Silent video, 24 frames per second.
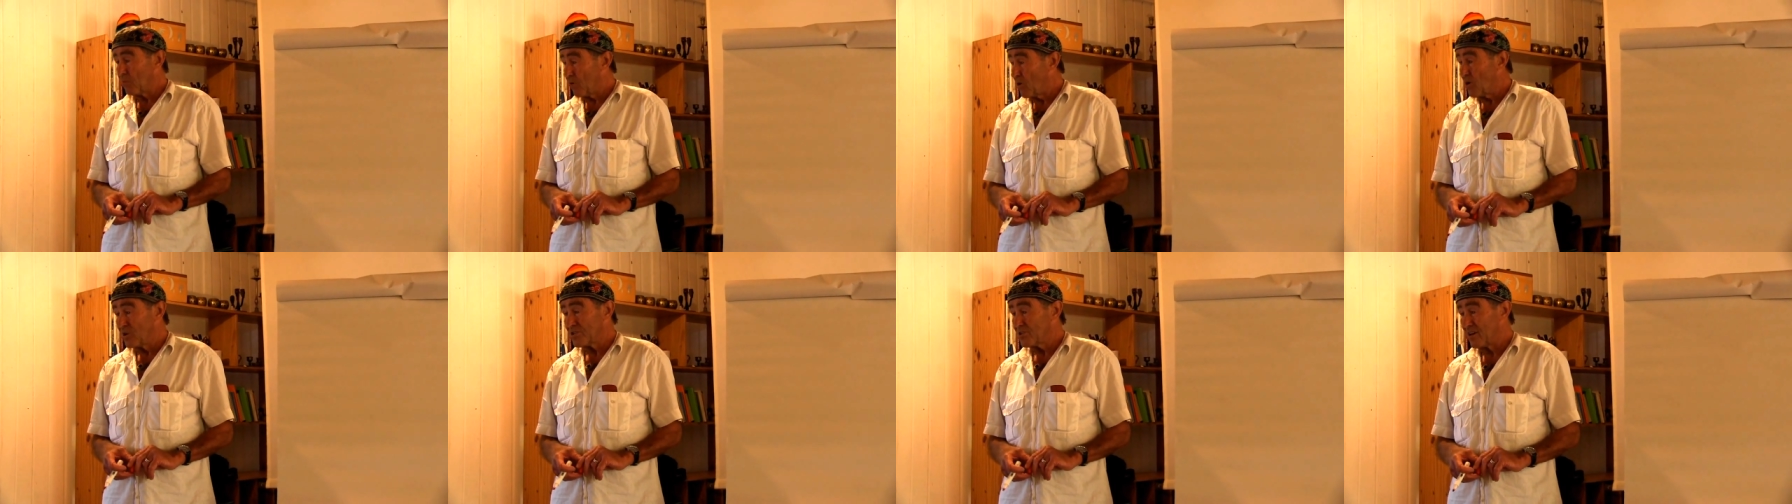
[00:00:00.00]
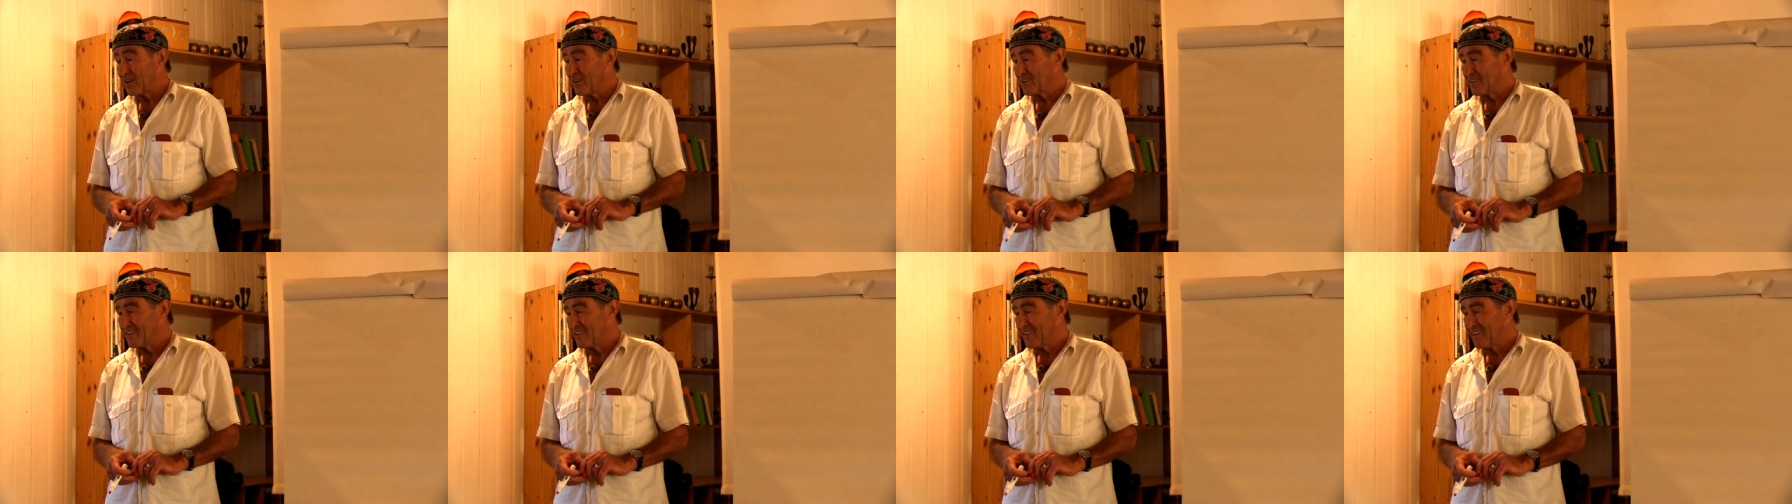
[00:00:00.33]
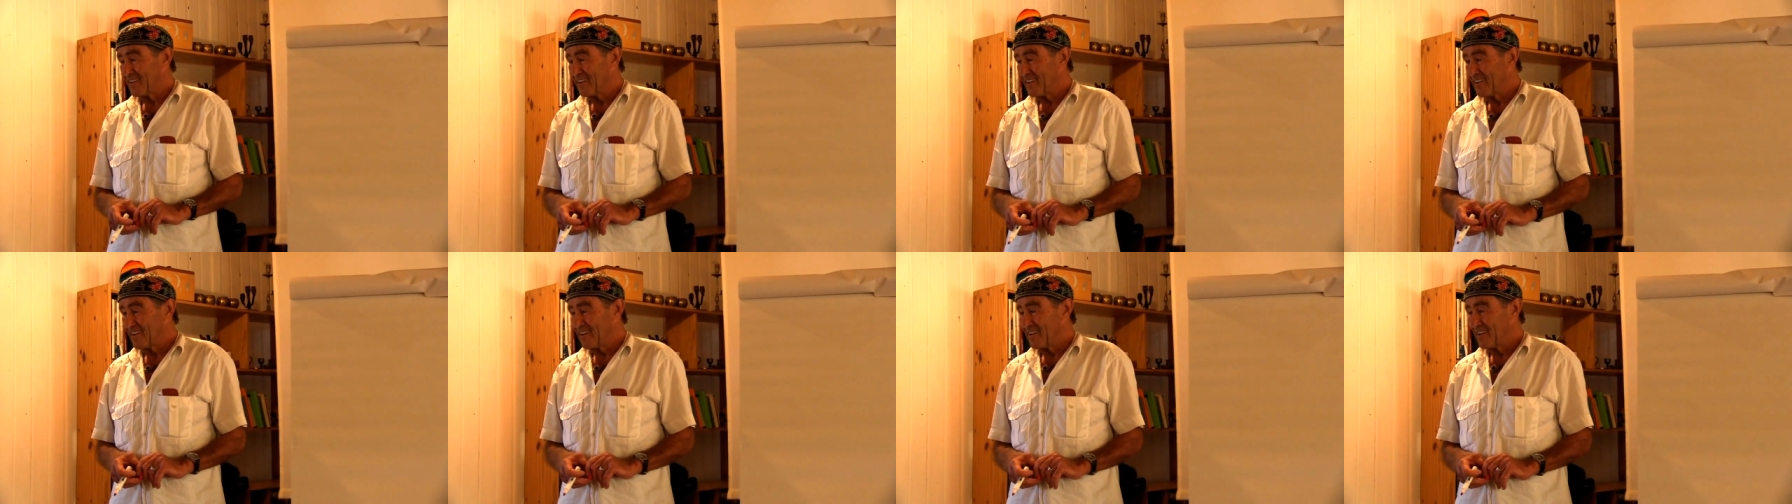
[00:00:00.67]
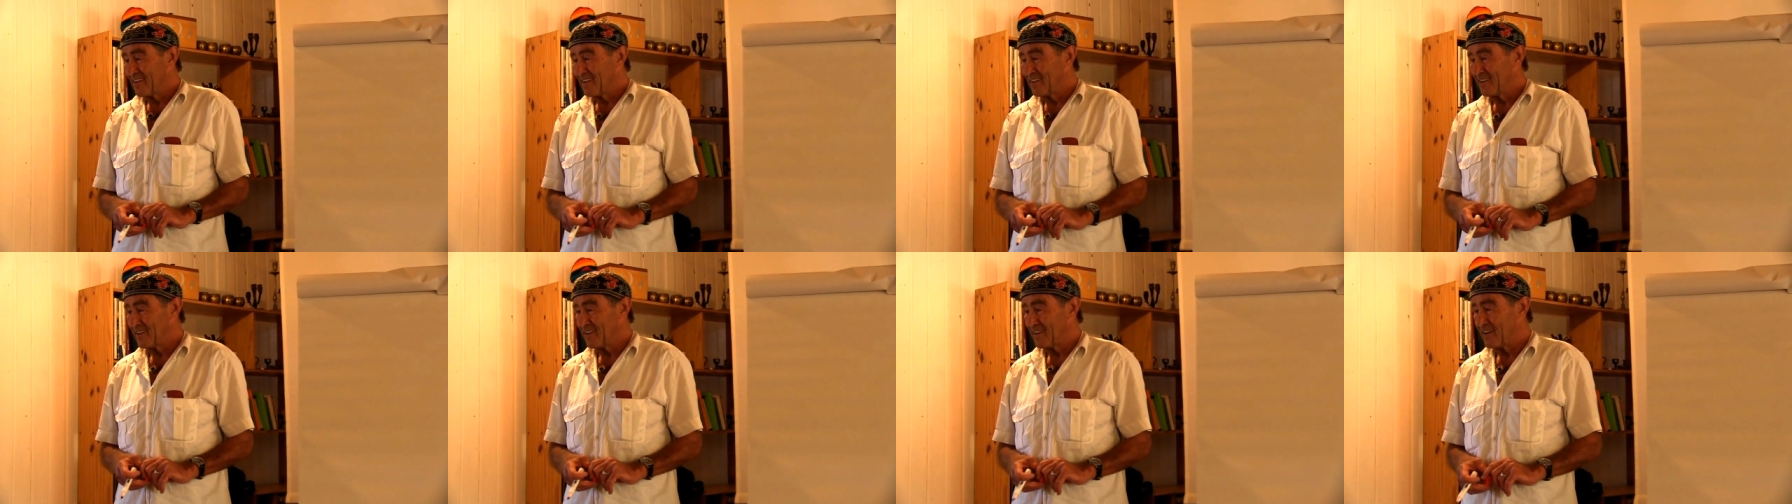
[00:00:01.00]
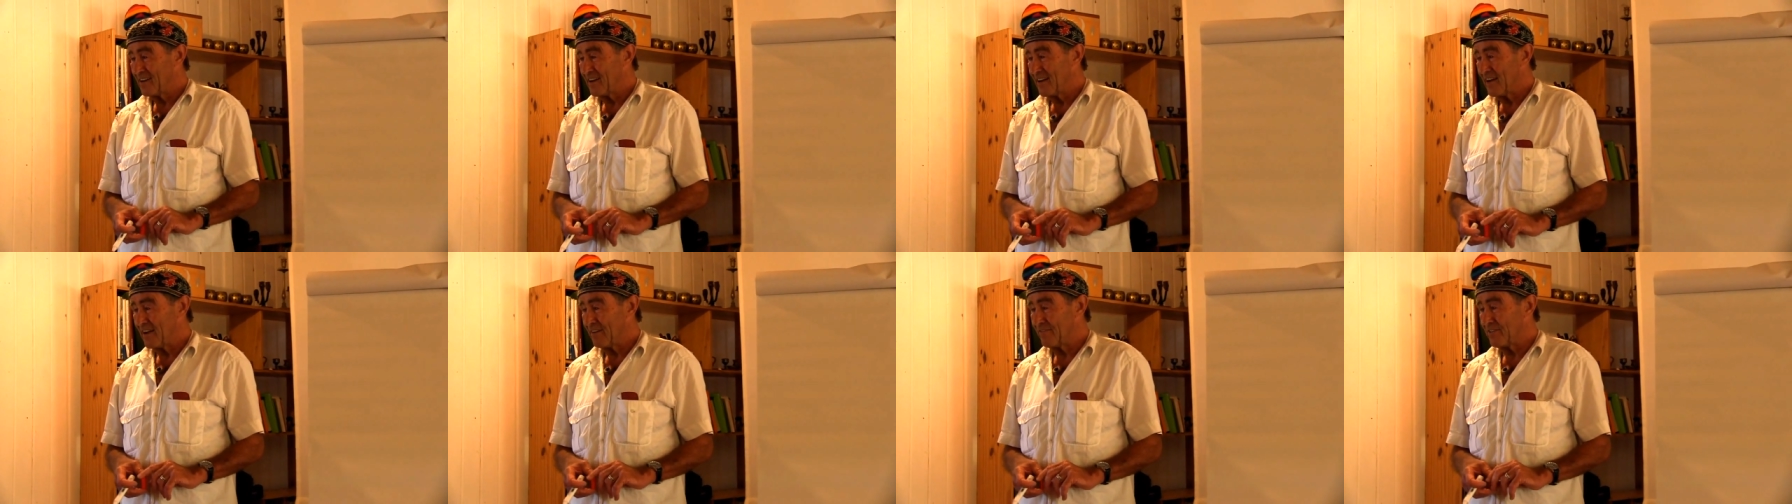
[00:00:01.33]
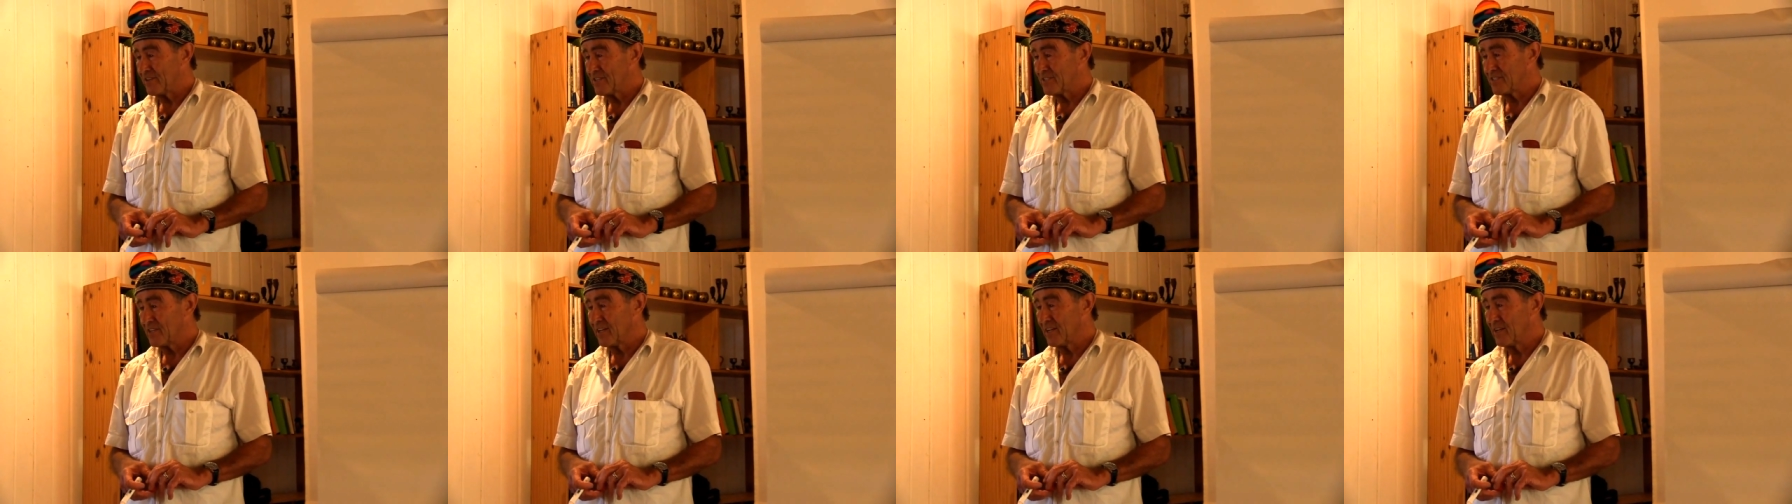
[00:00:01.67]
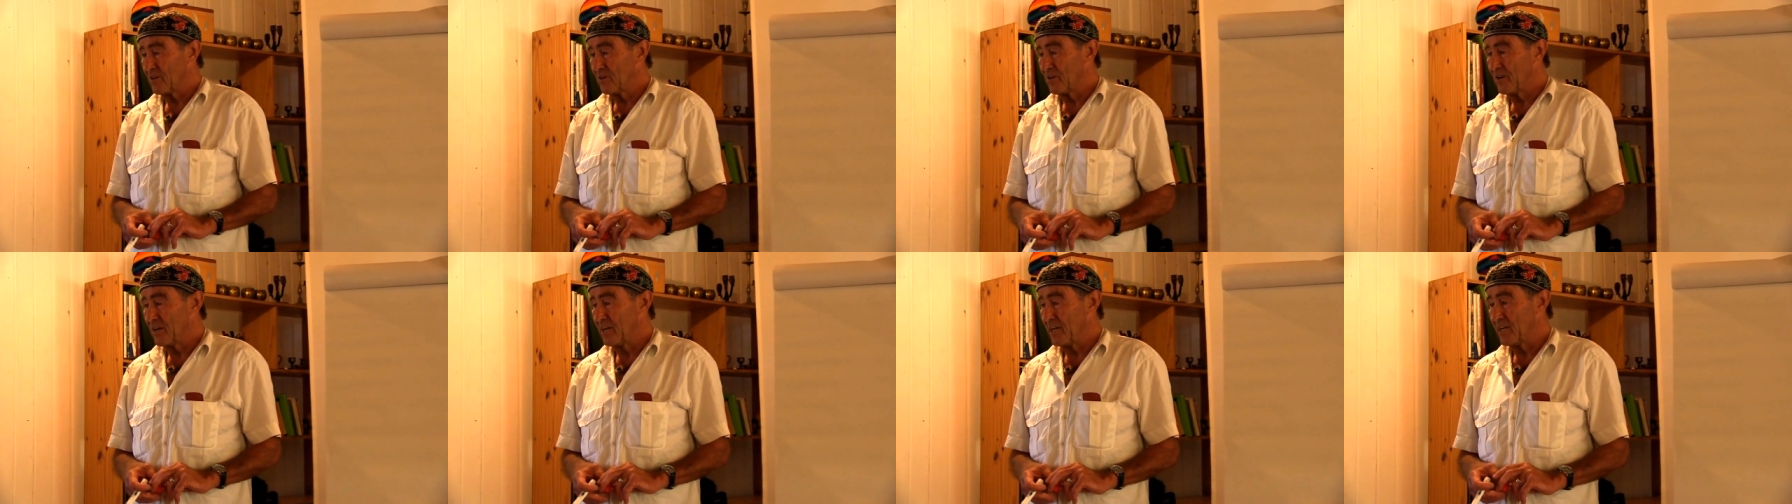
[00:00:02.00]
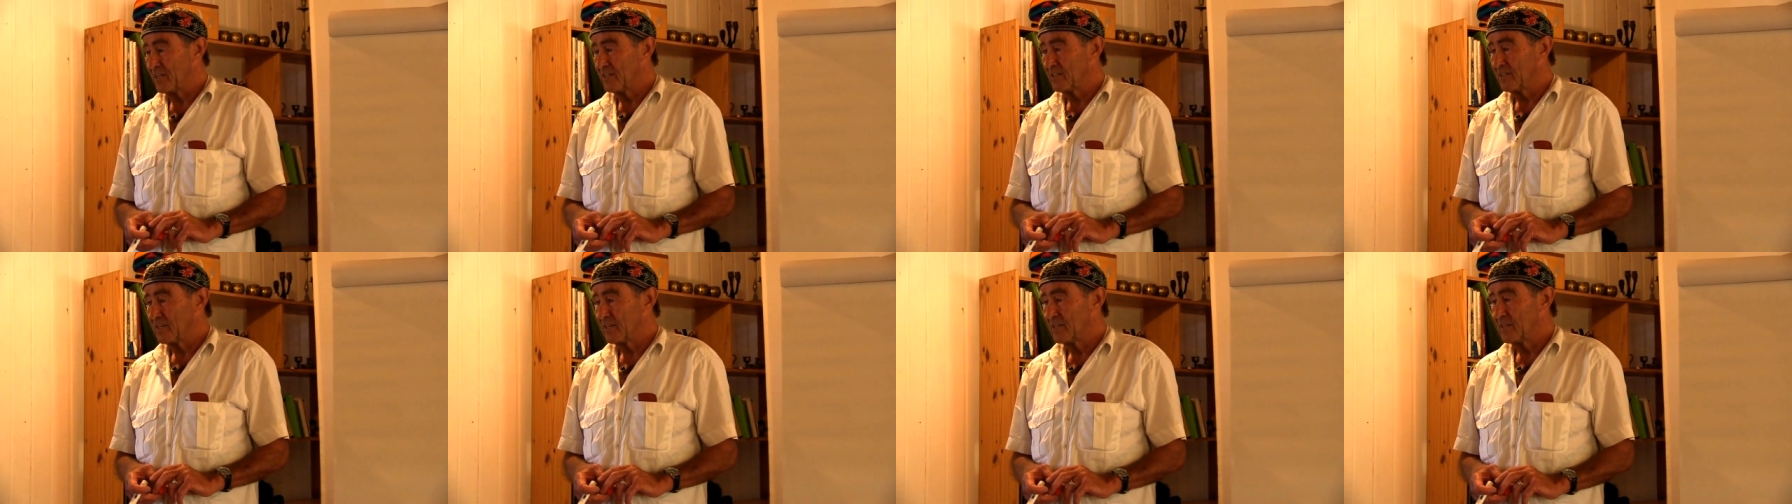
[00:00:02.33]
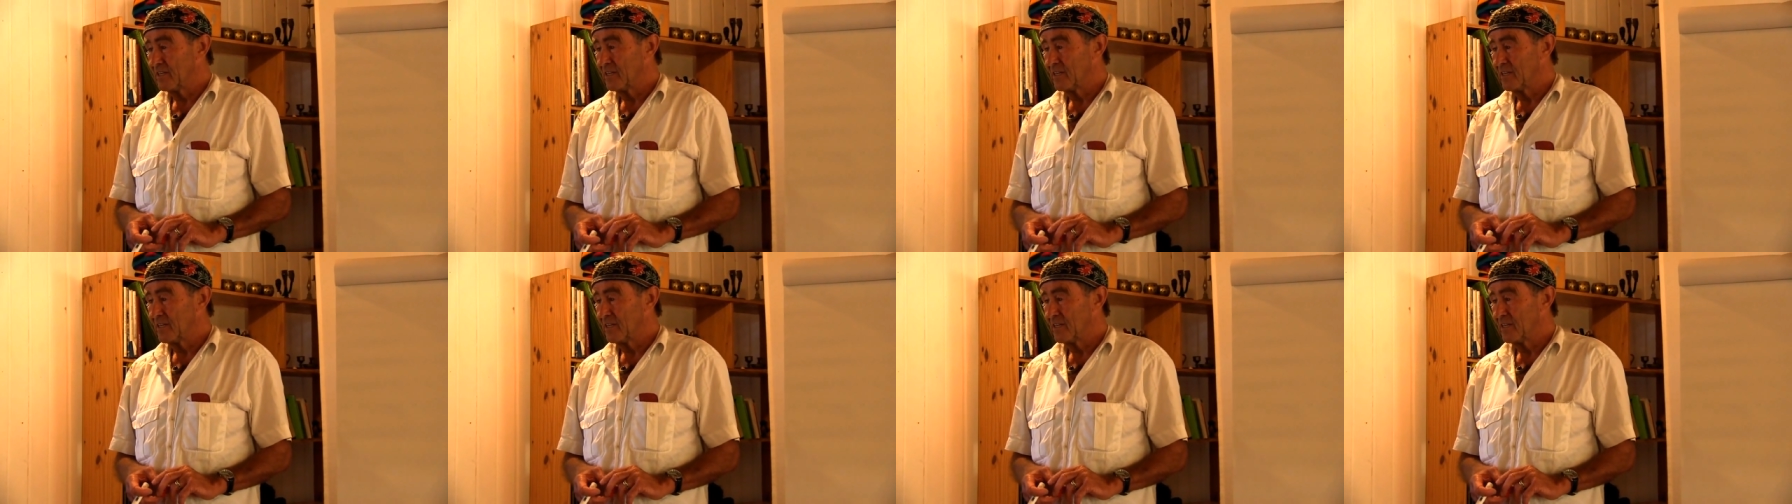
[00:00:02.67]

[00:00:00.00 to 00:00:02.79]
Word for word: water. Everything you need.